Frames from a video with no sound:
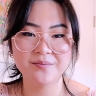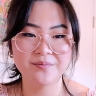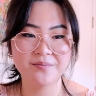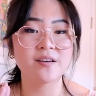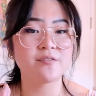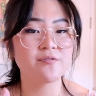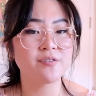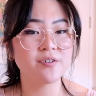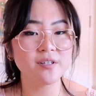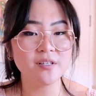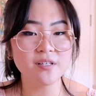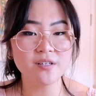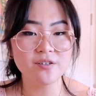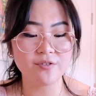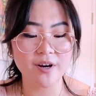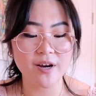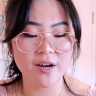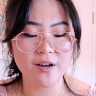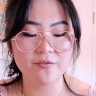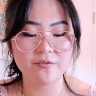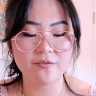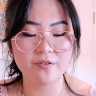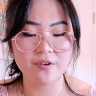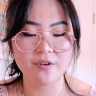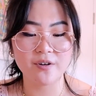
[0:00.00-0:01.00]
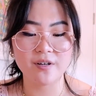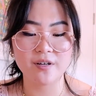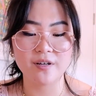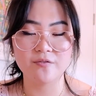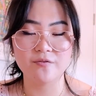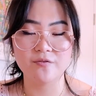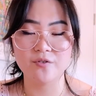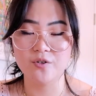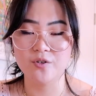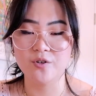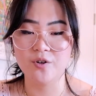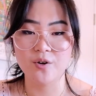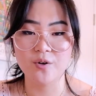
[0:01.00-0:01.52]
and they're really great for
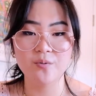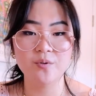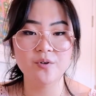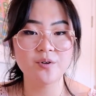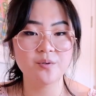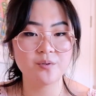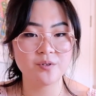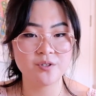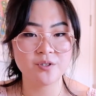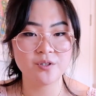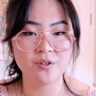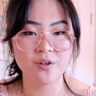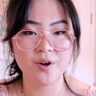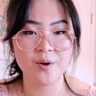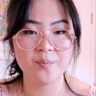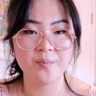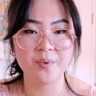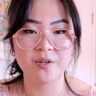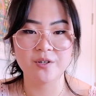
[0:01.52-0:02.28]
if you know what you want to learn